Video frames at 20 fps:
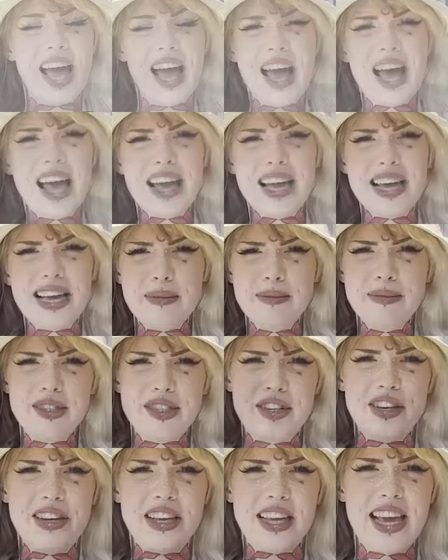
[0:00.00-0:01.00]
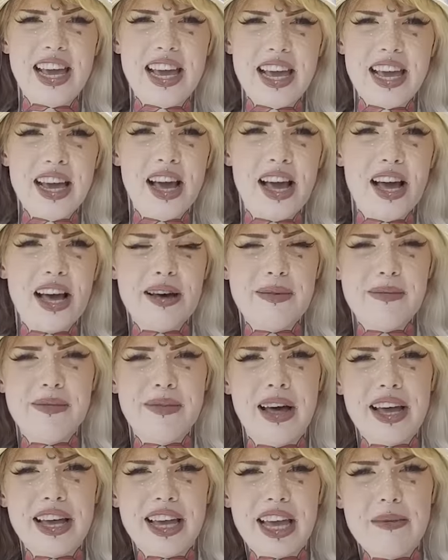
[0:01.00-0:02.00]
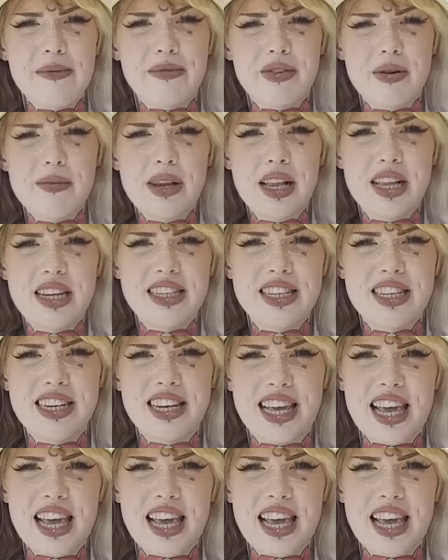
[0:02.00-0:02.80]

Hi, I'm Suki. I came from London,